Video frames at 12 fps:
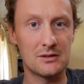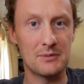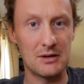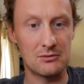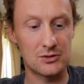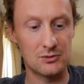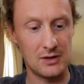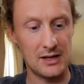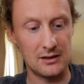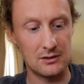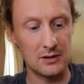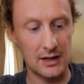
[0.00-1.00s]
But it was
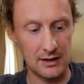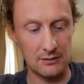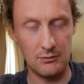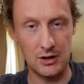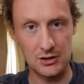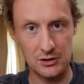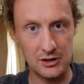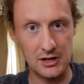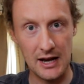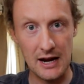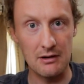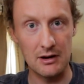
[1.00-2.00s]
really like a much, you
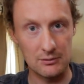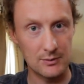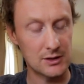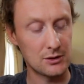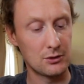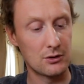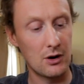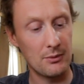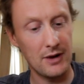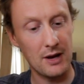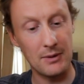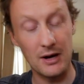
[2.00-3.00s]
could hear it was much lower
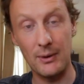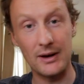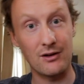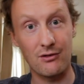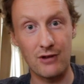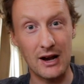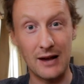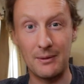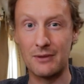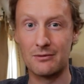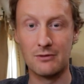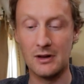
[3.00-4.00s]
RPM, but it went great. It
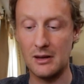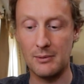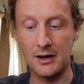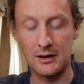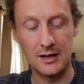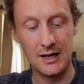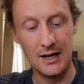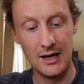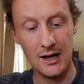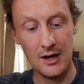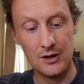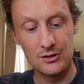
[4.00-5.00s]
went really well.
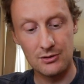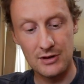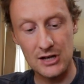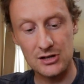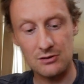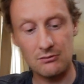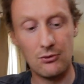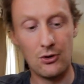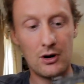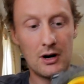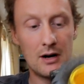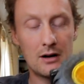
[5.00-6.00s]
So this
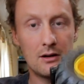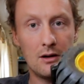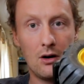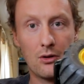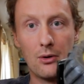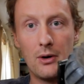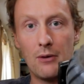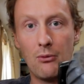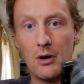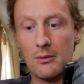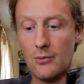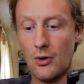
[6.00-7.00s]
motor, although I
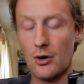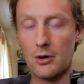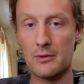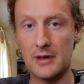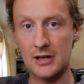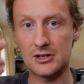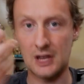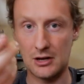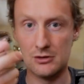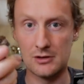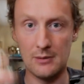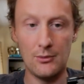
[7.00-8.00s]
won more with this because I
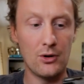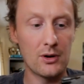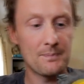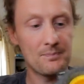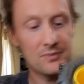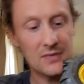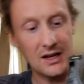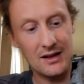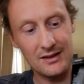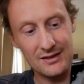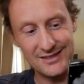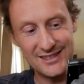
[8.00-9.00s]
used it more,
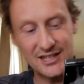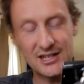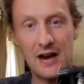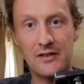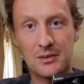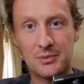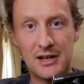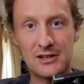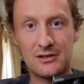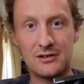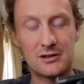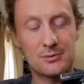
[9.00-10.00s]
deserved a
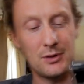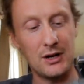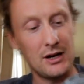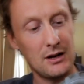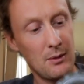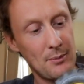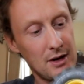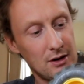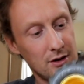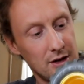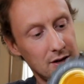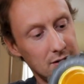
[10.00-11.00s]
place on display, and I'm a bit
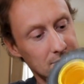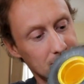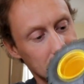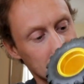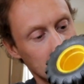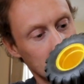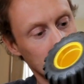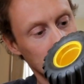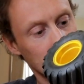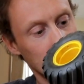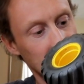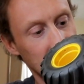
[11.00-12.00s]
annoyed
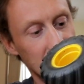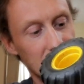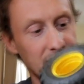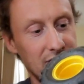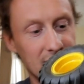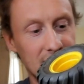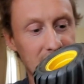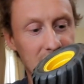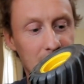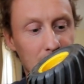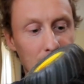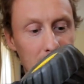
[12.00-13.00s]
because it is a
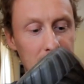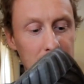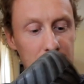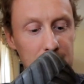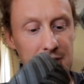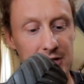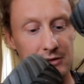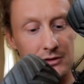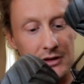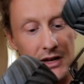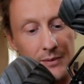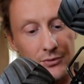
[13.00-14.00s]
fantastic motor, the old
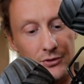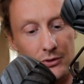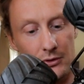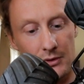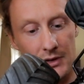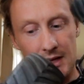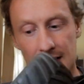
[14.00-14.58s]
P2K Pro.